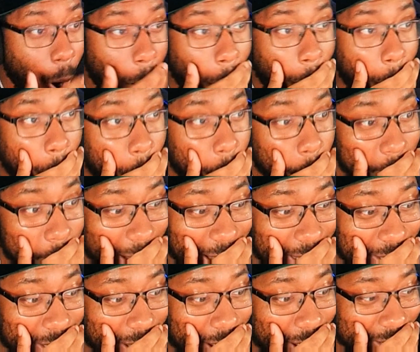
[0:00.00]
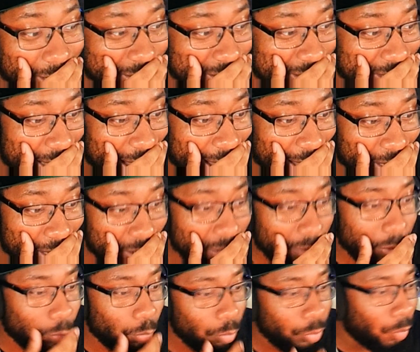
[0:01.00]
Oh my god, is he
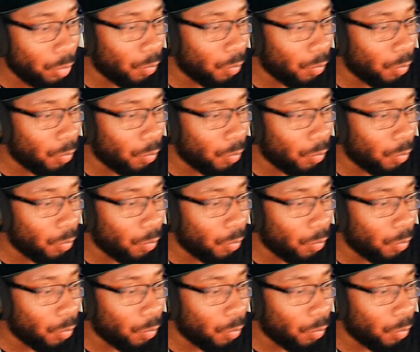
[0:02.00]
hanging through the